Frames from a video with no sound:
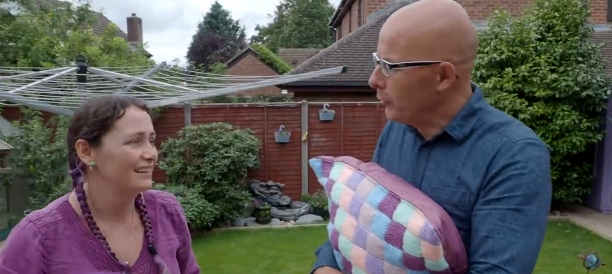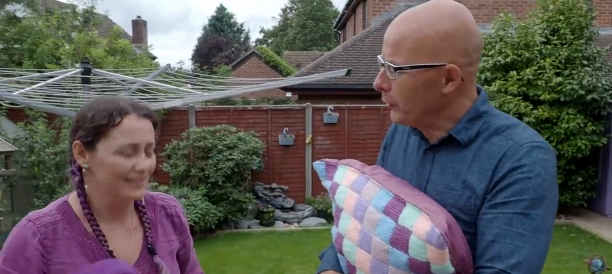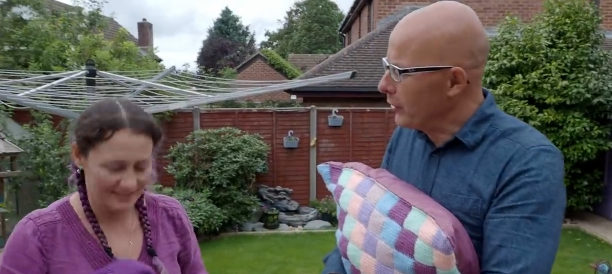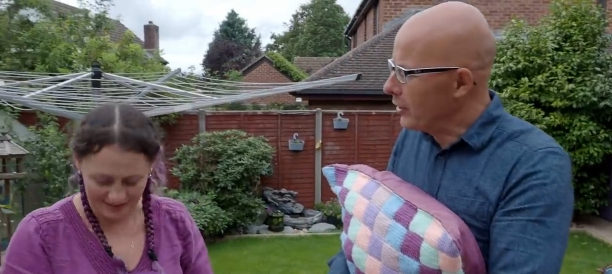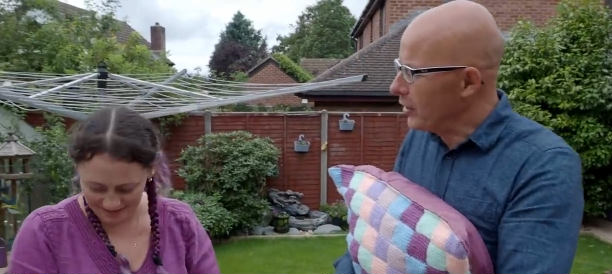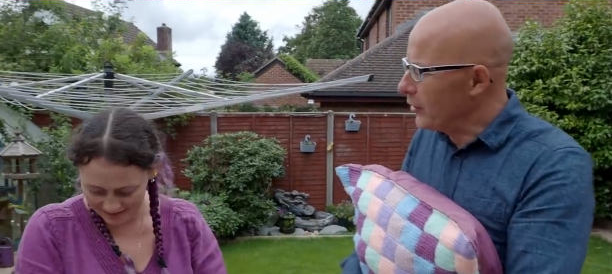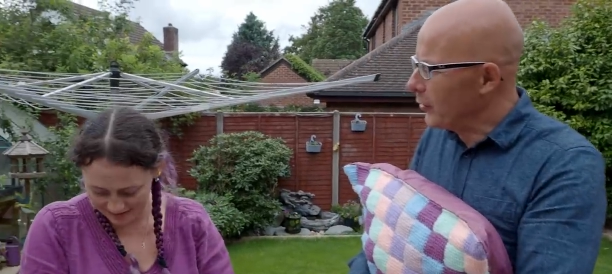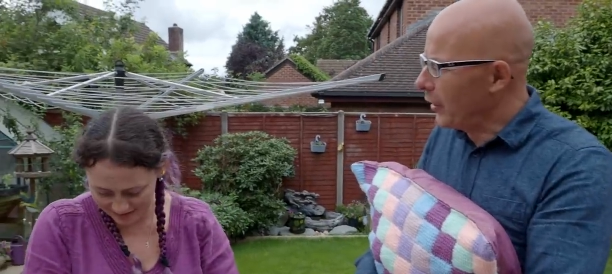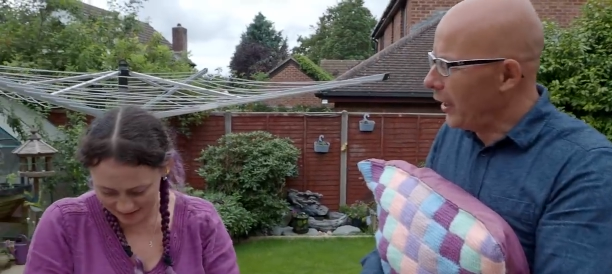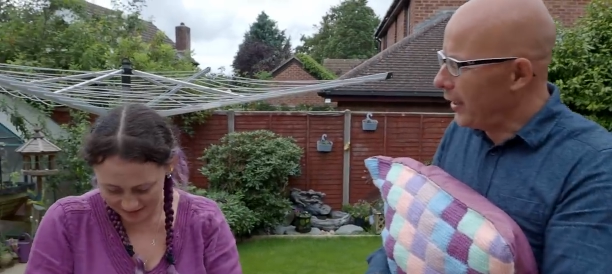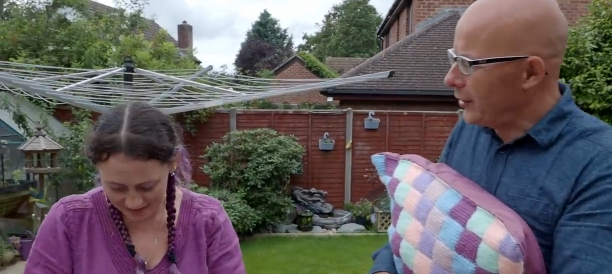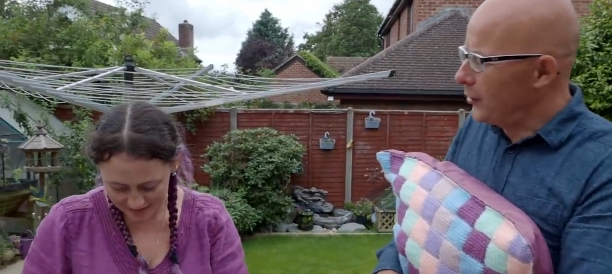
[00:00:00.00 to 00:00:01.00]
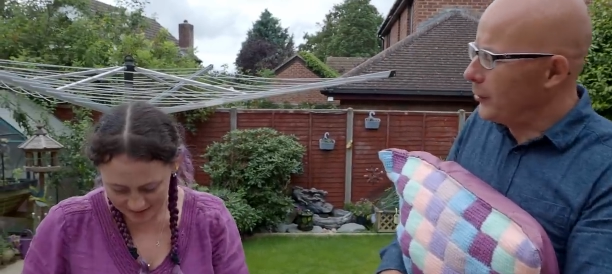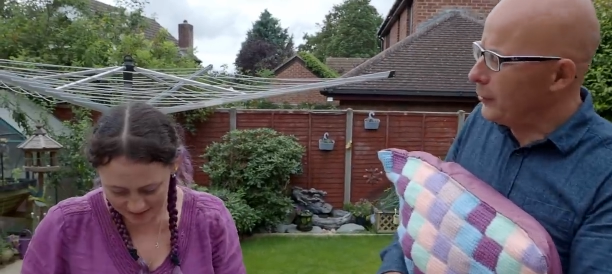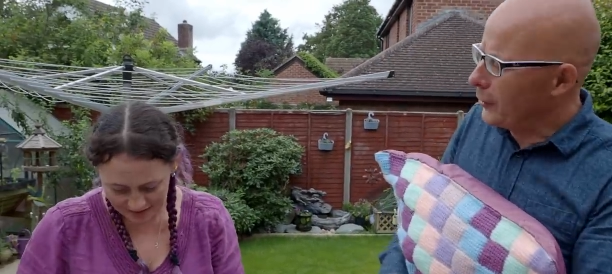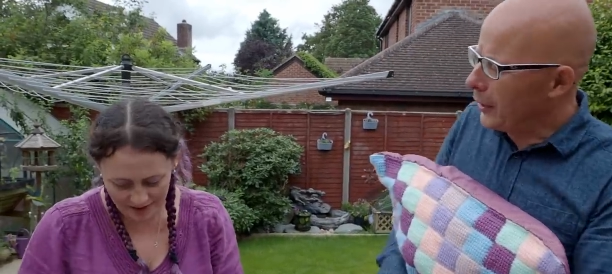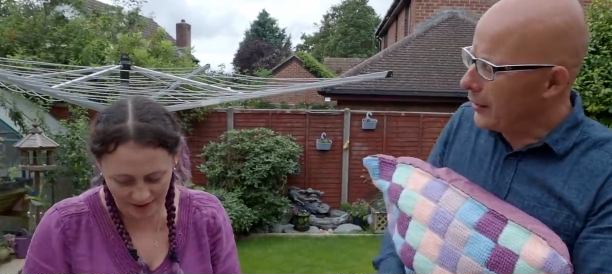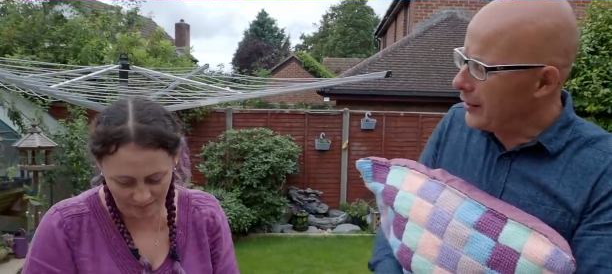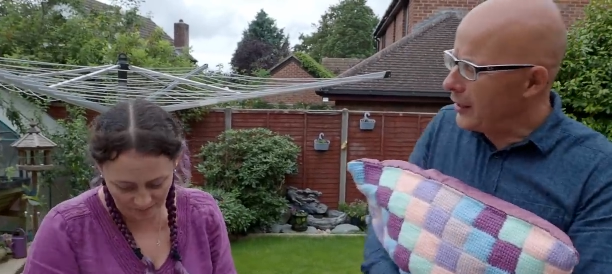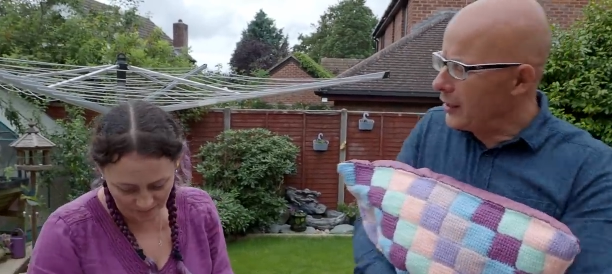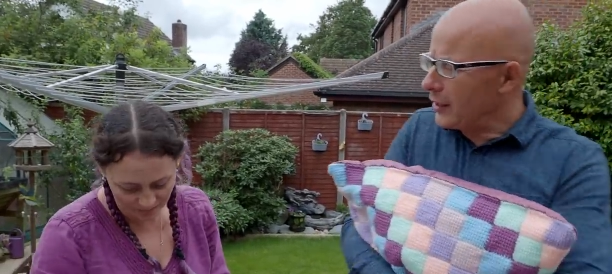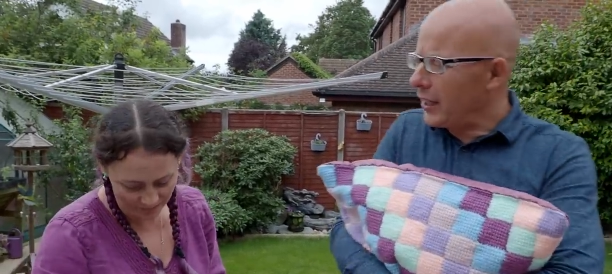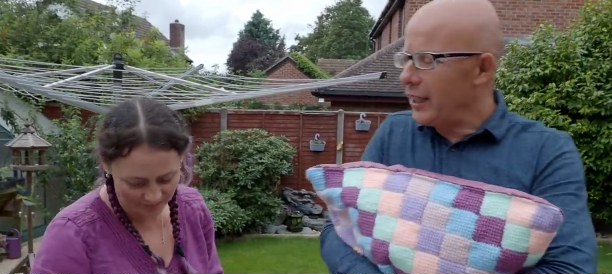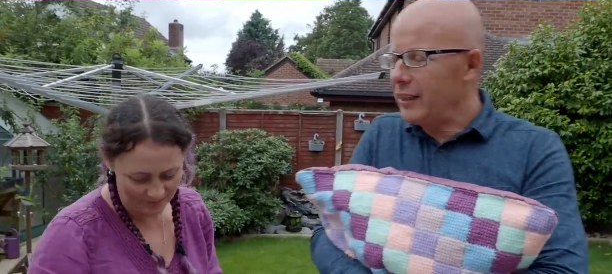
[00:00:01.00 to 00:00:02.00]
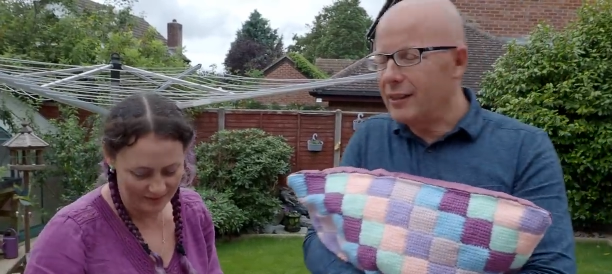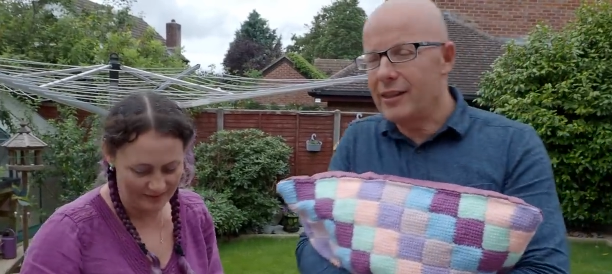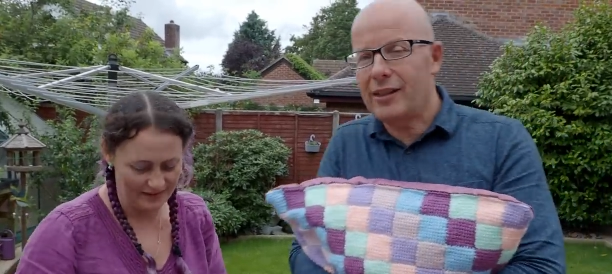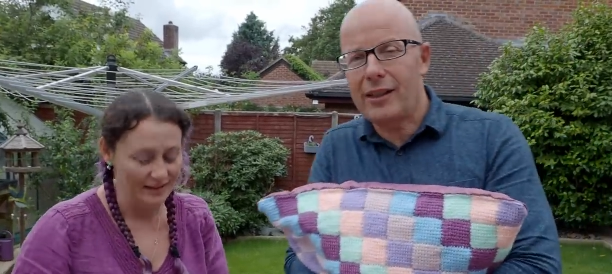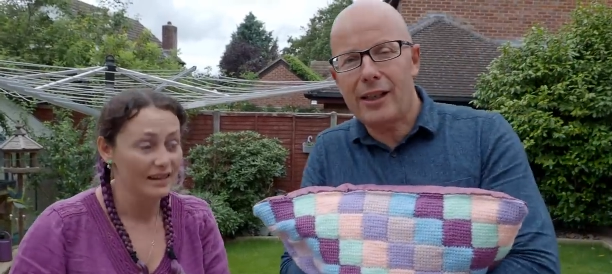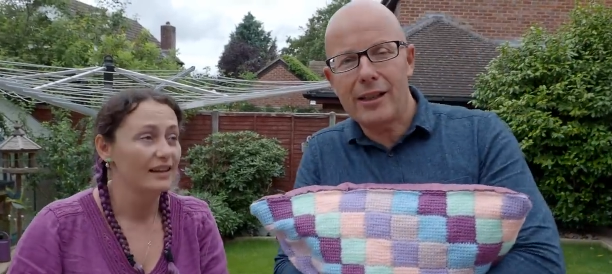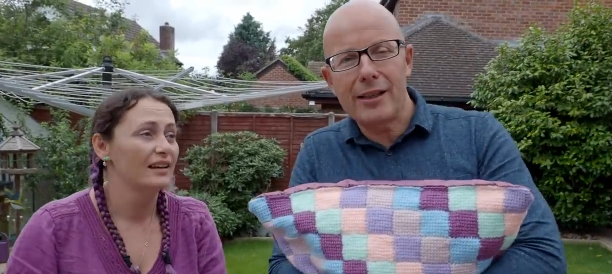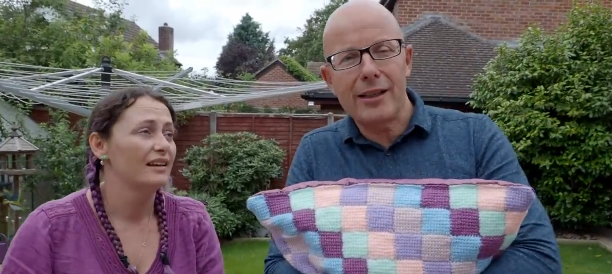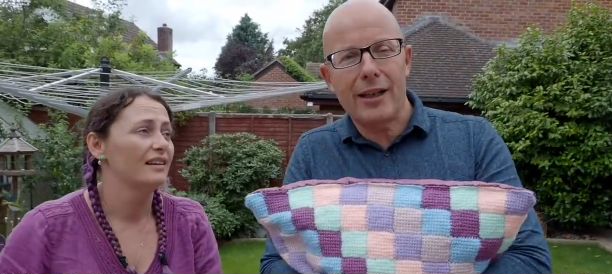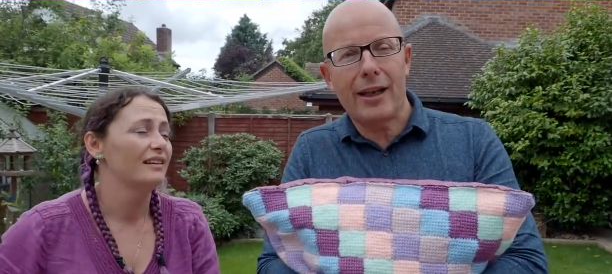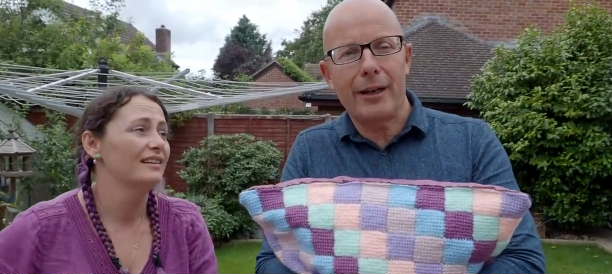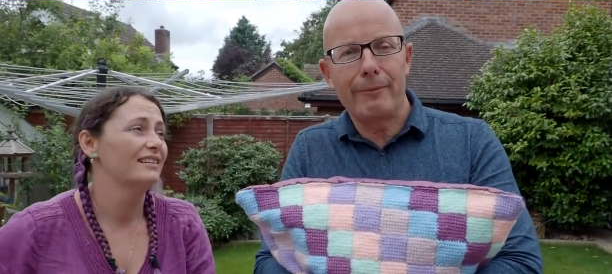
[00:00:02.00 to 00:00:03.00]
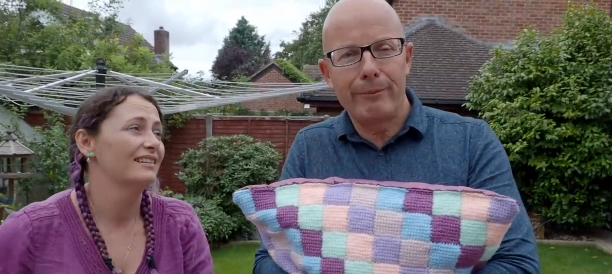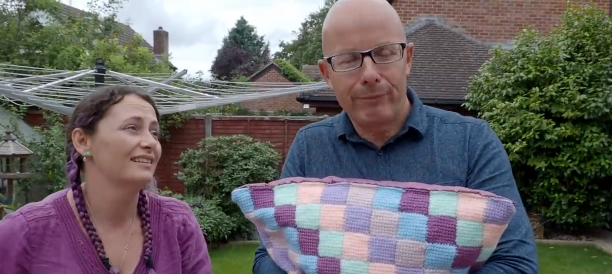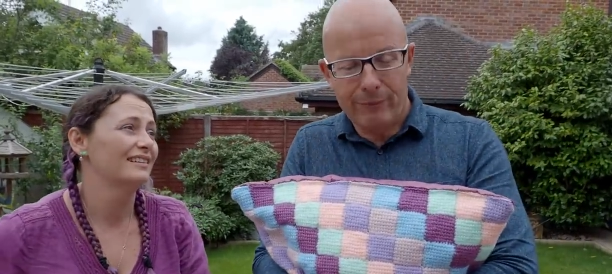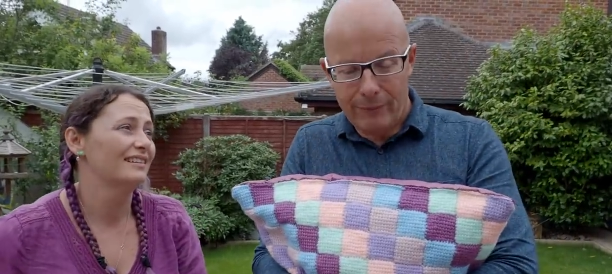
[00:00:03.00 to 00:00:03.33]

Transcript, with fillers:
Speaker 1: You're going to see your cats. You're going to yep. see your kids, and I'm